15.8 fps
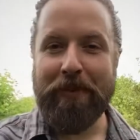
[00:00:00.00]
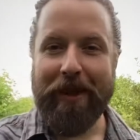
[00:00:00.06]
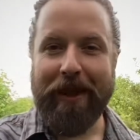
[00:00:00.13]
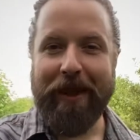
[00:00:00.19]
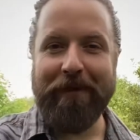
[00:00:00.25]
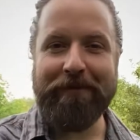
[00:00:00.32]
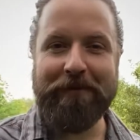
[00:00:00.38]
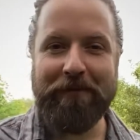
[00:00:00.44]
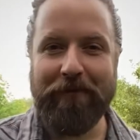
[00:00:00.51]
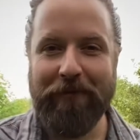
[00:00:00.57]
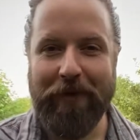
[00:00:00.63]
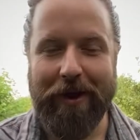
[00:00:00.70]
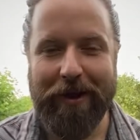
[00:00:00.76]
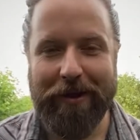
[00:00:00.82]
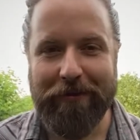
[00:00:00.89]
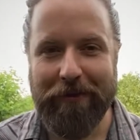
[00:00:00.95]
have some
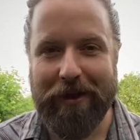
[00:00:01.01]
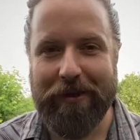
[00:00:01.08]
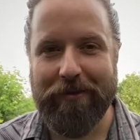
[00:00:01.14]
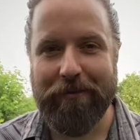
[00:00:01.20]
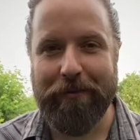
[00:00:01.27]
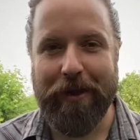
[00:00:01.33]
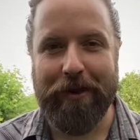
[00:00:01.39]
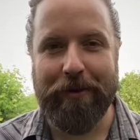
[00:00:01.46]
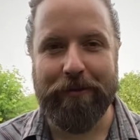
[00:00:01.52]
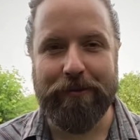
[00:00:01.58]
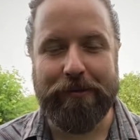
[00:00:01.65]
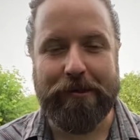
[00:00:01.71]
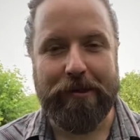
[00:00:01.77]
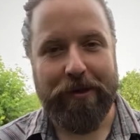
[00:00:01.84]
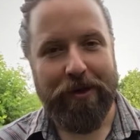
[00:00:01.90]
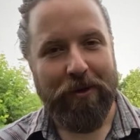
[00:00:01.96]
fried green tomatoes,